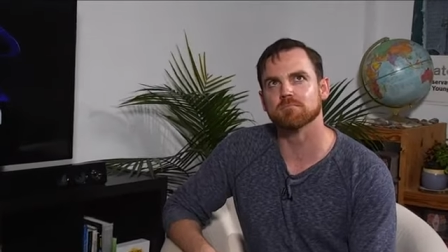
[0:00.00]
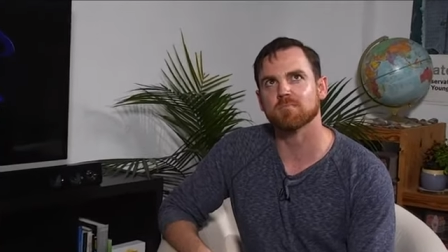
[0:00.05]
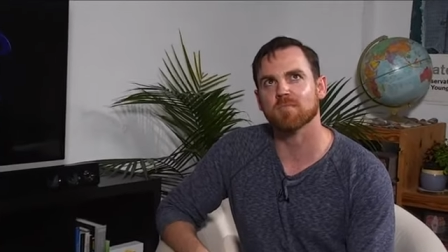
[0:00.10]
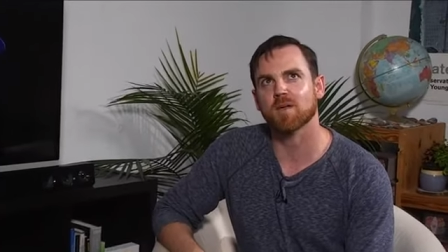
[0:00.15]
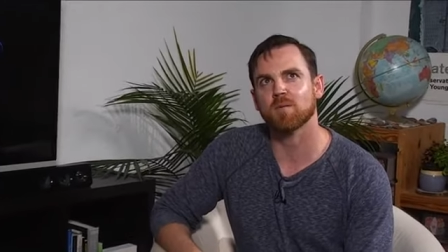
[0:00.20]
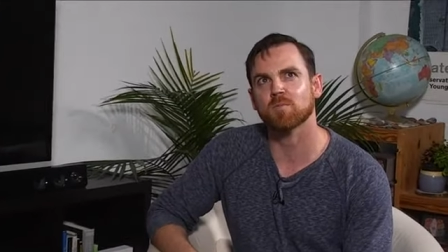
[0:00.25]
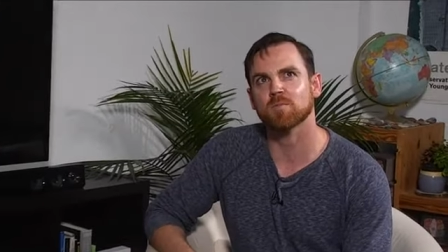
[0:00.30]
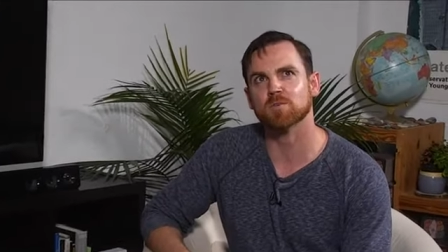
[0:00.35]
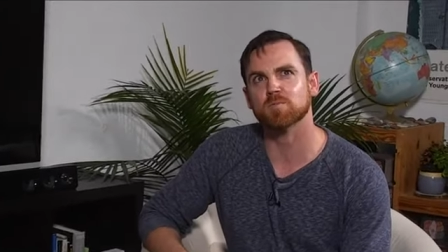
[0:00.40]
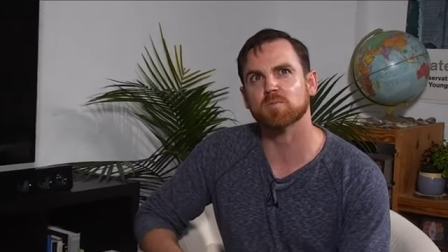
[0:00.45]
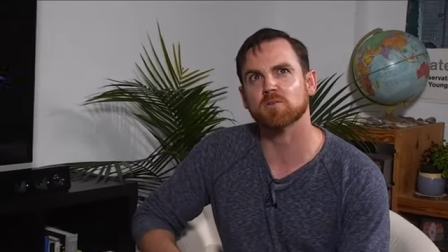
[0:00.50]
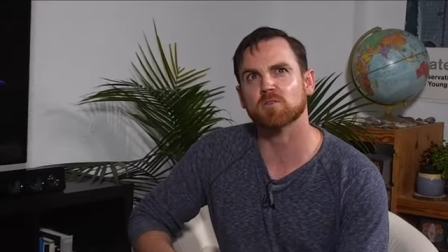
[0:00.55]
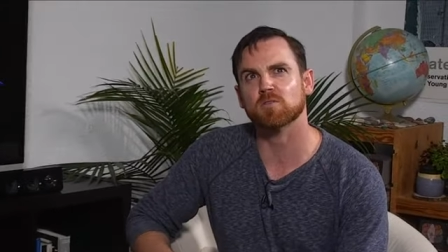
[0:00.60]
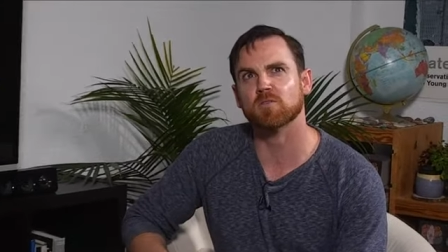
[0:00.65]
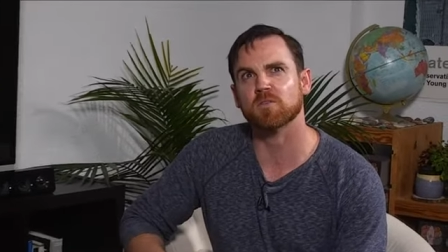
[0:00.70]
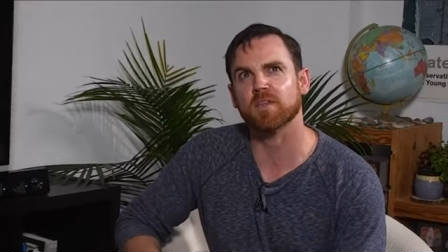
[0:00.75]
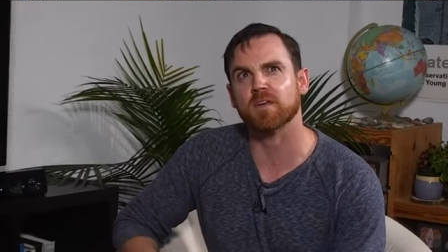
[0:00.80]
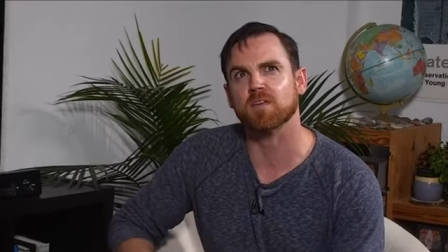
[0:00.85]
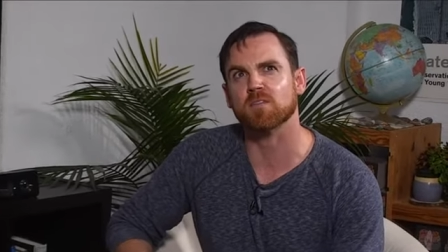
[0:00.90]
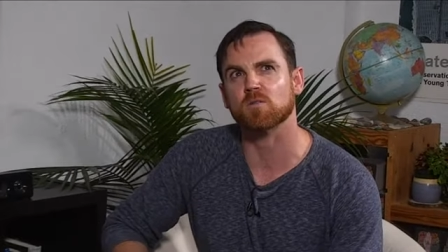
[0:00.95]
most
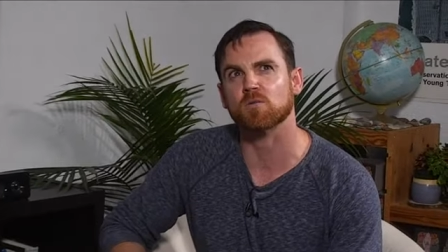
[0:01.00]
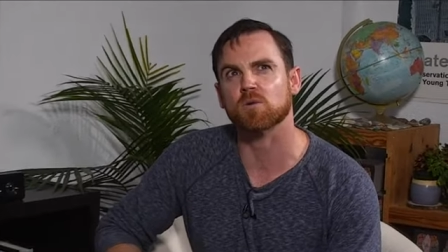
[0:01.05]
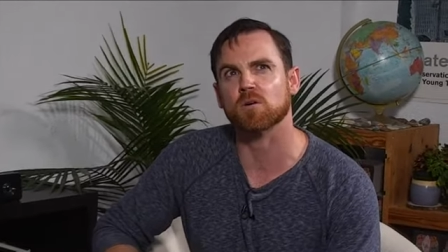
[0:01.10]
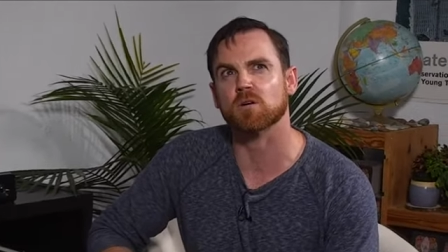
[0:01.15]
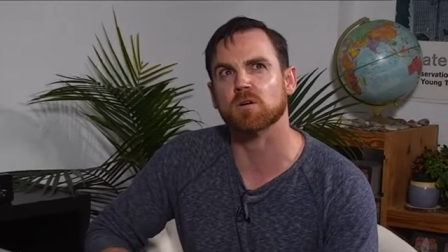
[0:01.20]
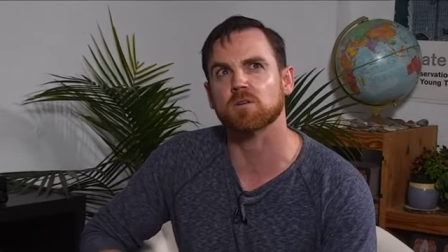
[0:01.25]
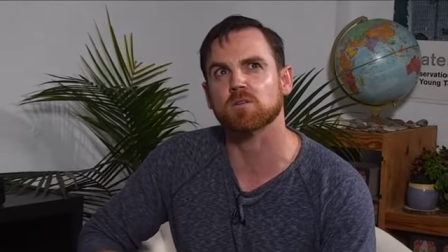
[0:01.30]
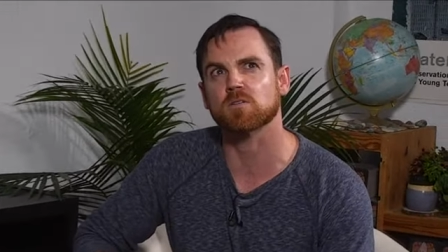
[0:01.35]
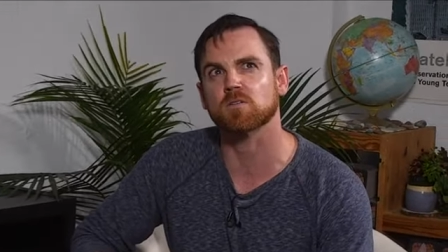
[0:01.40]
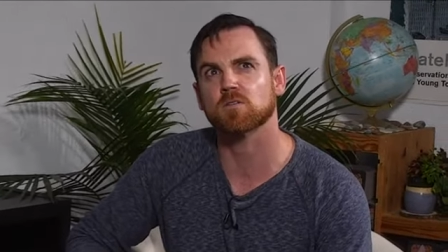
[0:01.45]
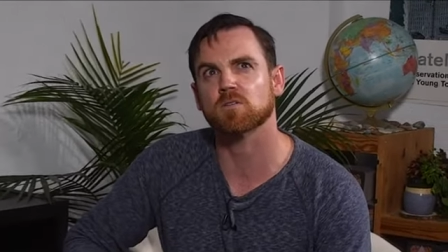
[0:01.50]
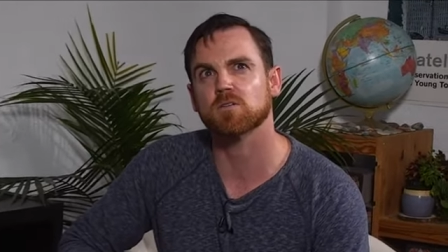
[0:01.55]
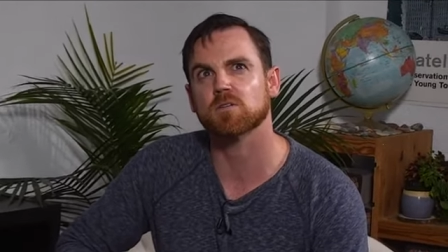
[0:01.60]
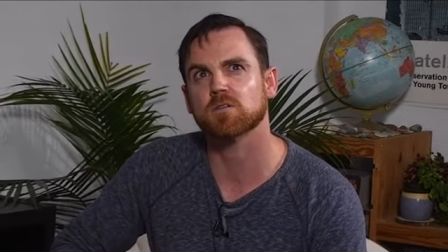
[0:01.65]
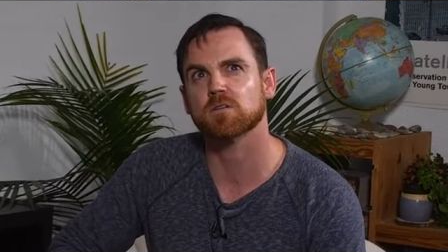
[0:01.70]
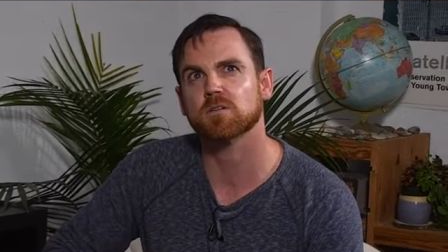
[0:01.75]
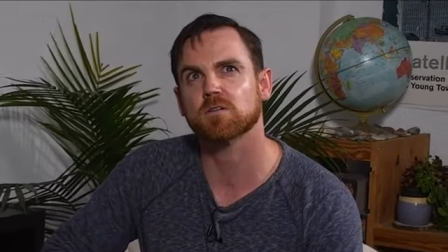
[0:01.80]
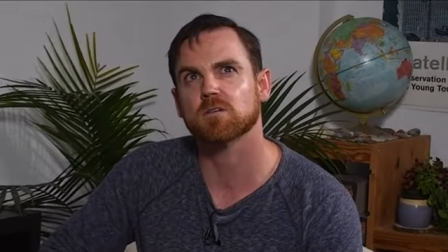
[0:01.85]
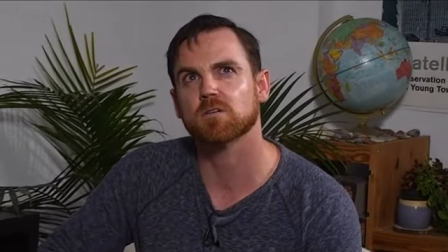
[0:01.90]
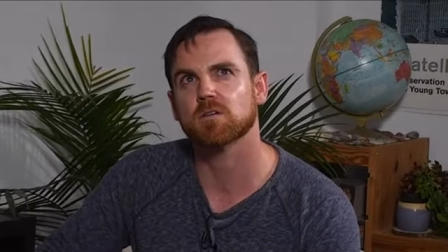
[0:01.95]
beautiful thing in the world.
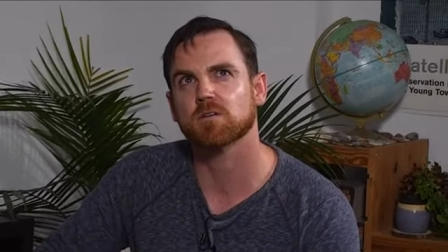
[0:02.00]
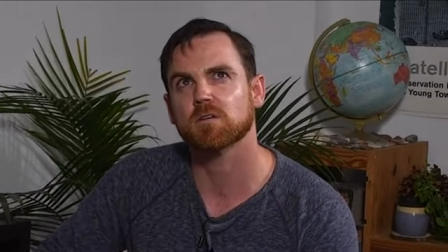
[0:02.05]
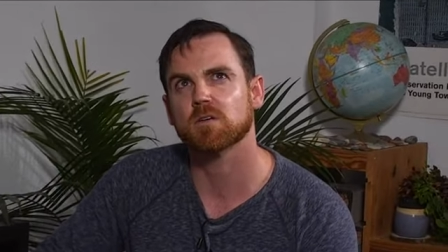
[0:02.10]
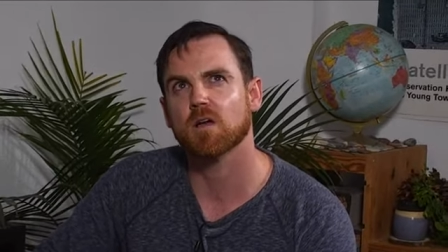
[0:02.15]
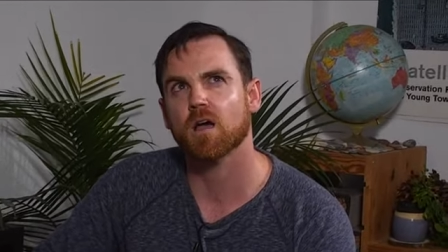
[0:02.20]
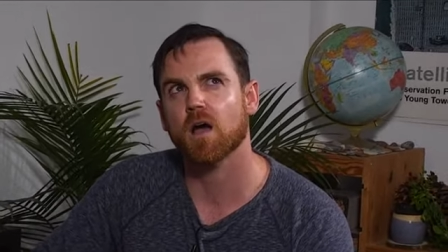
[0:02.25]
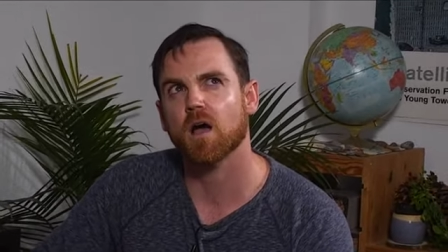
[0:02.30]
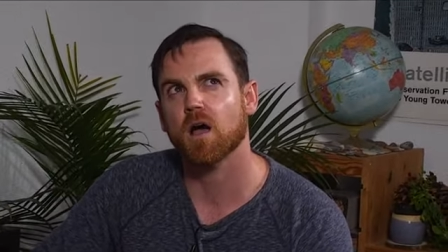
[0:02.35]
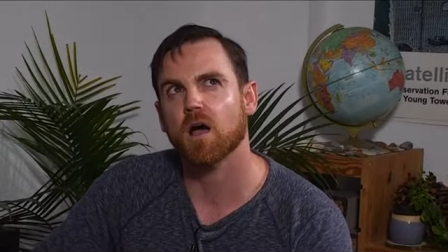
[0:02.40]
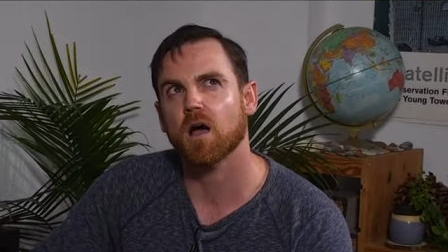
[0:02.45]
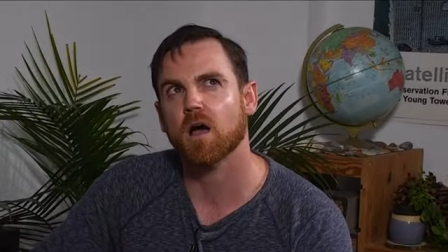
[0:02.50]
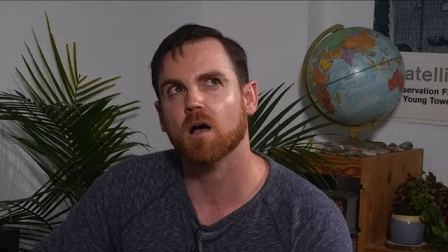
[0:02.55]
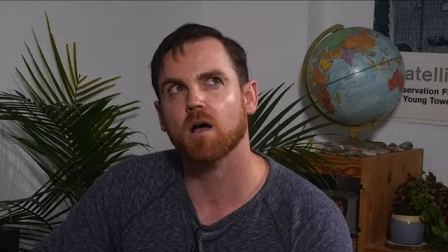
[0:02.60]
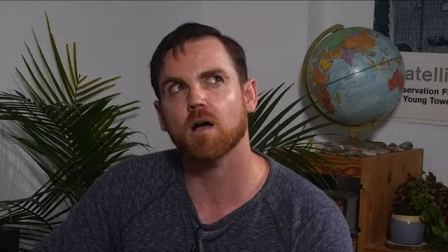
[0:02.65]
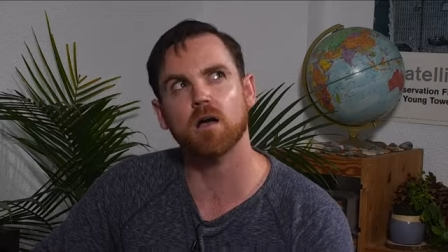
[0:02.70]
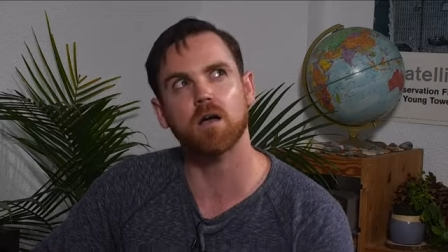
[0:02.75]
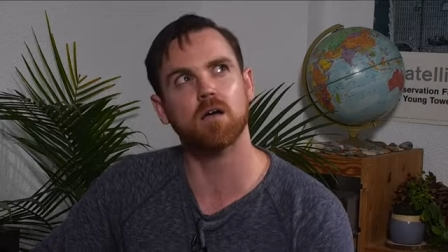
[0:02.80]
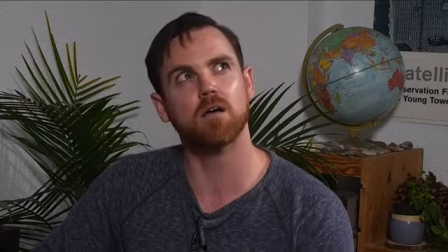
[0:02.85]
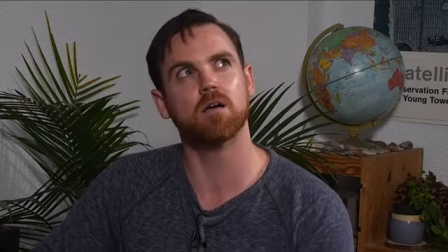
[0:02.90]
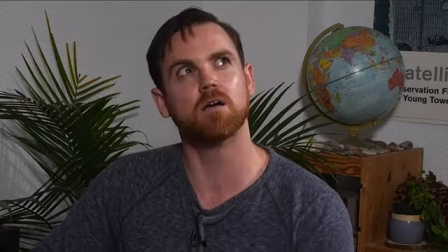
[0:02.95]

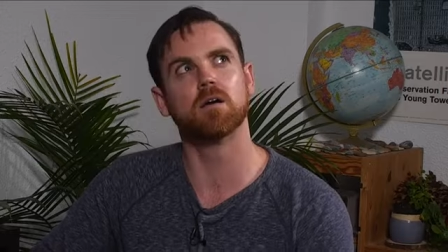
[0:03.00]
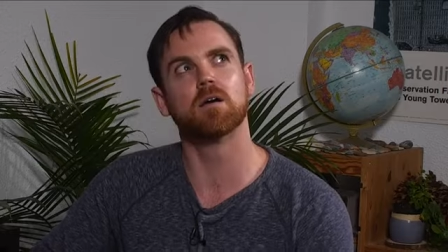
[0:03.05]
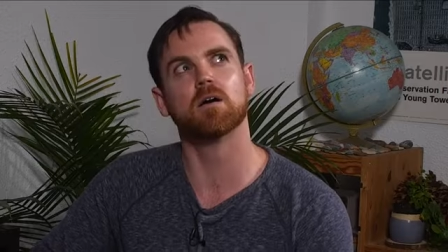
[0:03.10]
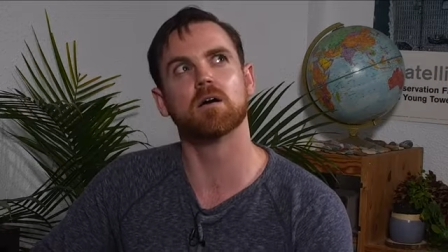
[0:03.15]
Uh,